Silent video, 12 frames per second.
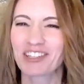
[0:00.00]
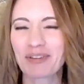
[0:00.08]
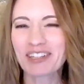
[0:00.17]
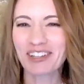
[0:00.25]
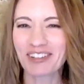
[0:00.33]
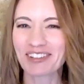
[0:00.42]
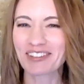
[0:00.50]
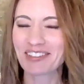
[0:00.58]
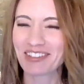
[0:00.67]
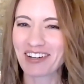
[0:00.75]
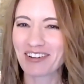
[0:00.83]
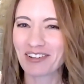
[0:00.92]
be sure to
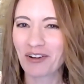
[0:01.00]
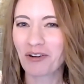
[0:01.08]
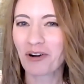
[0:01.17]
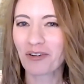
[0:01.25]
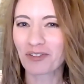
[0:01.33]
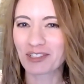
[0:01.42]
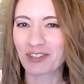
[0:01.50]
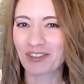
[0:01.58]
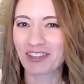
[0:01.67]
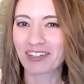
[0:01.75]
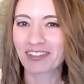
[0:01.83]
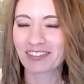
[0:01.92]
go over to
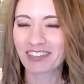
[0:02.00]
the